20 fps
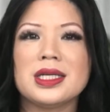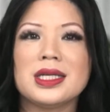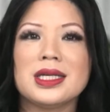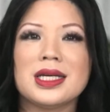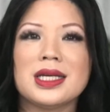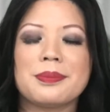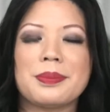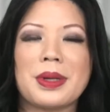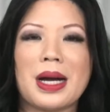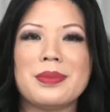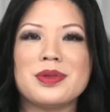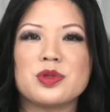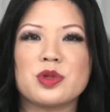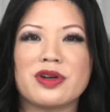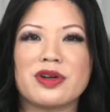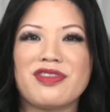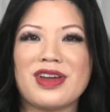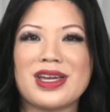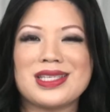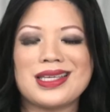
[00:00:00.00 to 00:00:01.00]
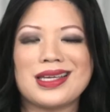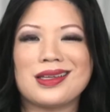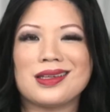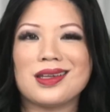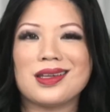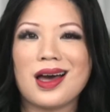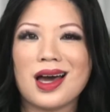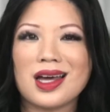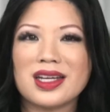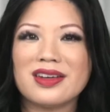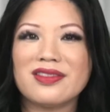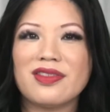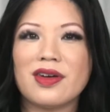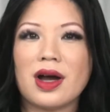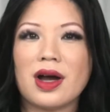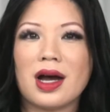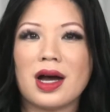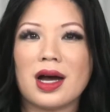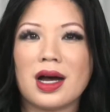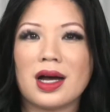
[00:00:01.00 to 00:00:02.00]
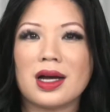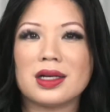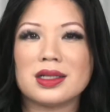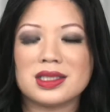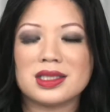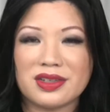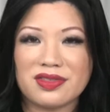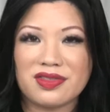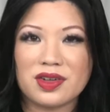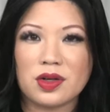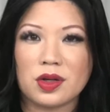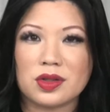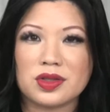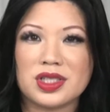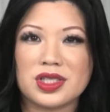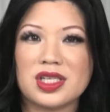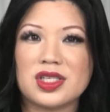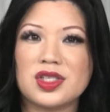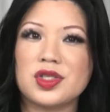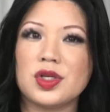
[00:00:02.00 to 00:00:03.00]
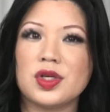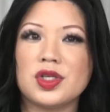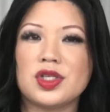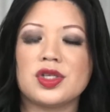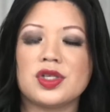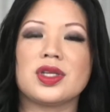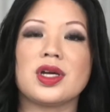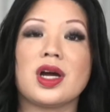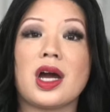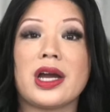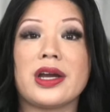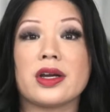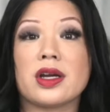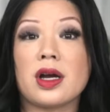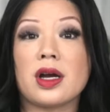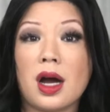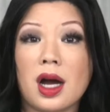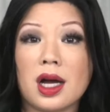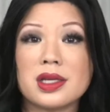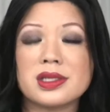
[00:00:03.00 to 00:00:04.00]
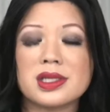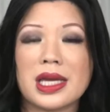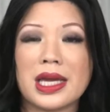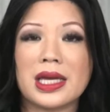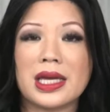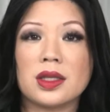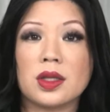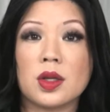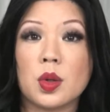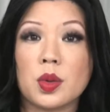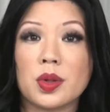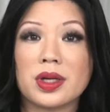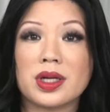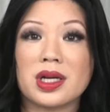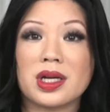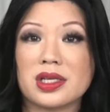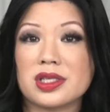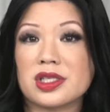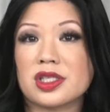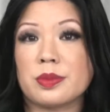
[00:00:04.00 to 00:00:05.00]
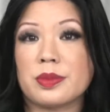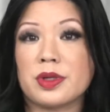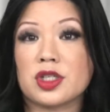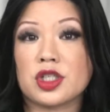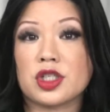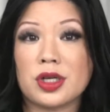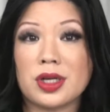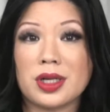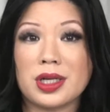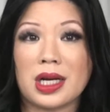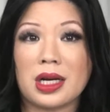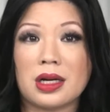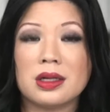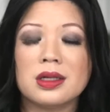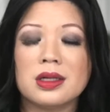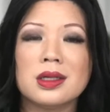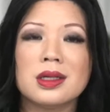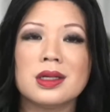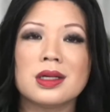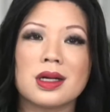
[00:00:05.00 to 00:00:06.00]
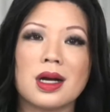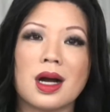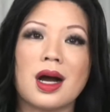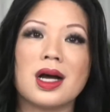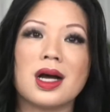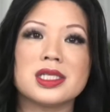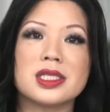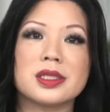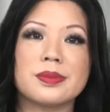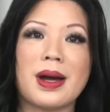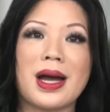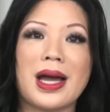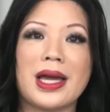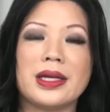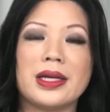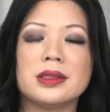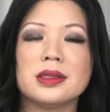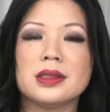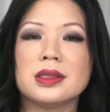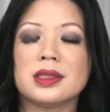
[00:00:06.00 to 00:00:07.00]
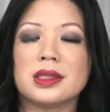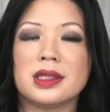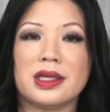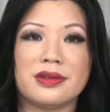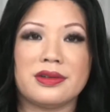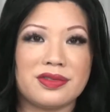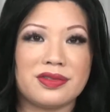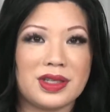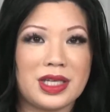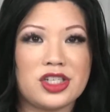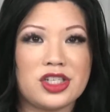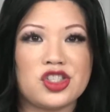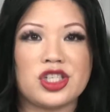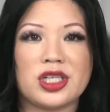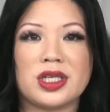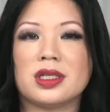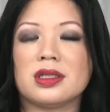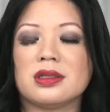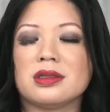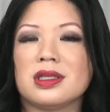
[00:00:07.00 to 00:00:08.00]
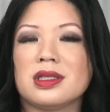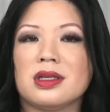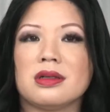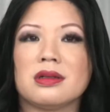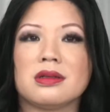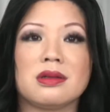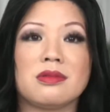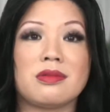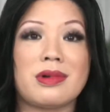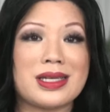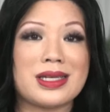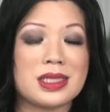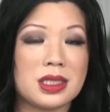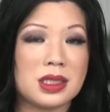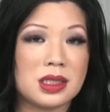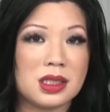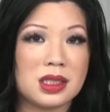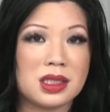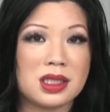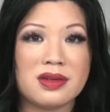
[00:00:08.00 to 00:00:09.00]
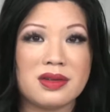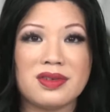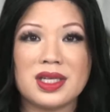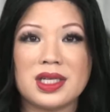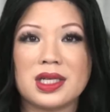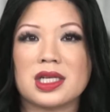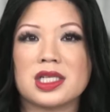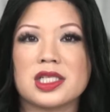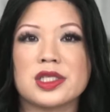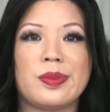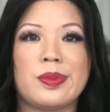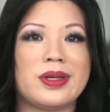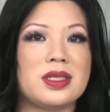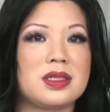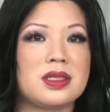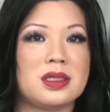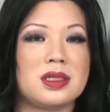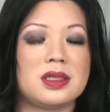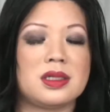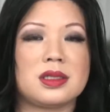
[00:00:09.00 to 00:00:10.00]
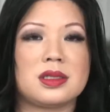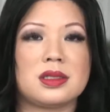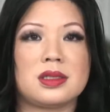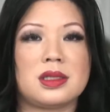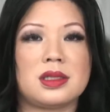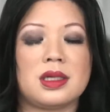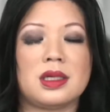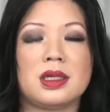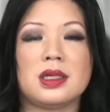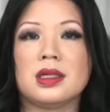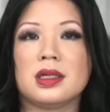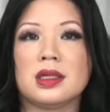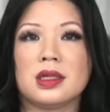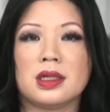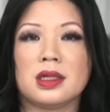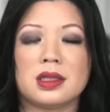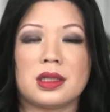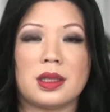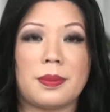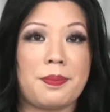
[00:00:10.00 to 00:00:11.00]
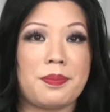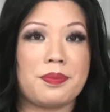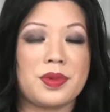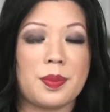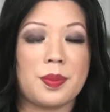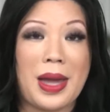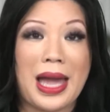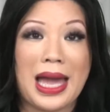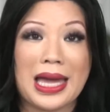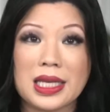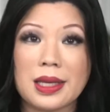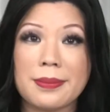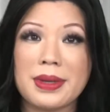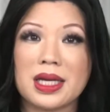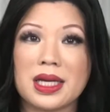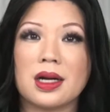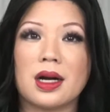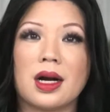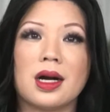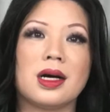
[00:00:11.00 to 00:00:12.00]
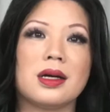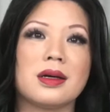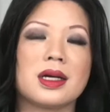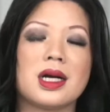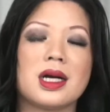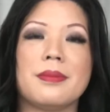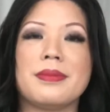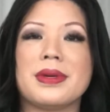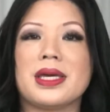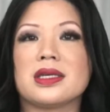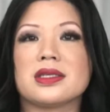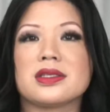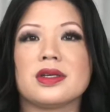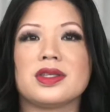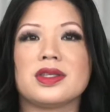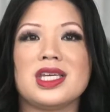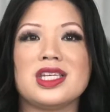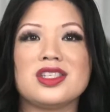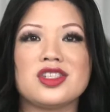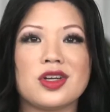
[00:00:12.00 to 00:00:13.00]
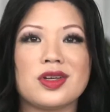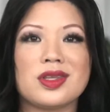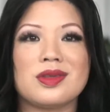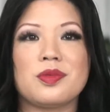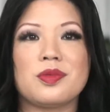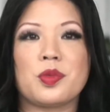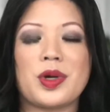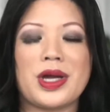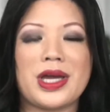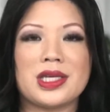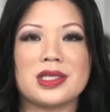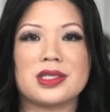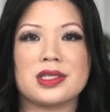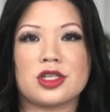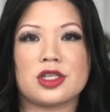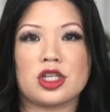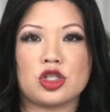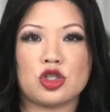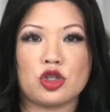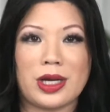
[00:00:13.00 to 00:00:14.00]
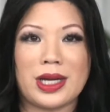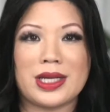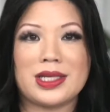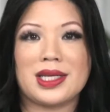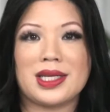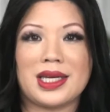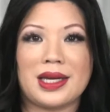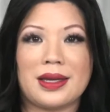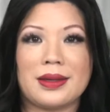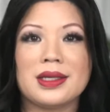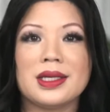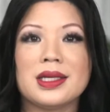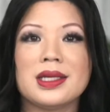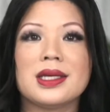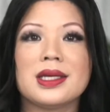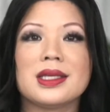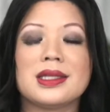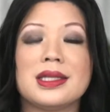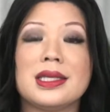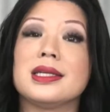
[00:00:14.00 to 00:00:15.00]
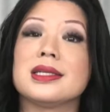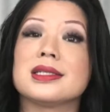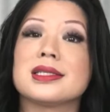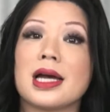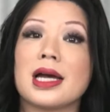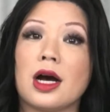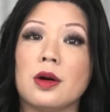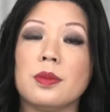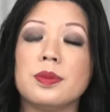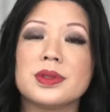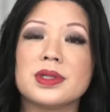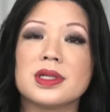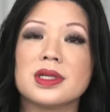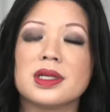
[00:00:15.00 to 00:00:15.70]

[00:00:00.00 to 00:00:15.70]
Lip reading: pubs were facing a lot of difficulties due to the higher costs and lower customer turnout caused by inflation, rising living expenses, the pandemic coming. So these are ways that you're trying to get things helped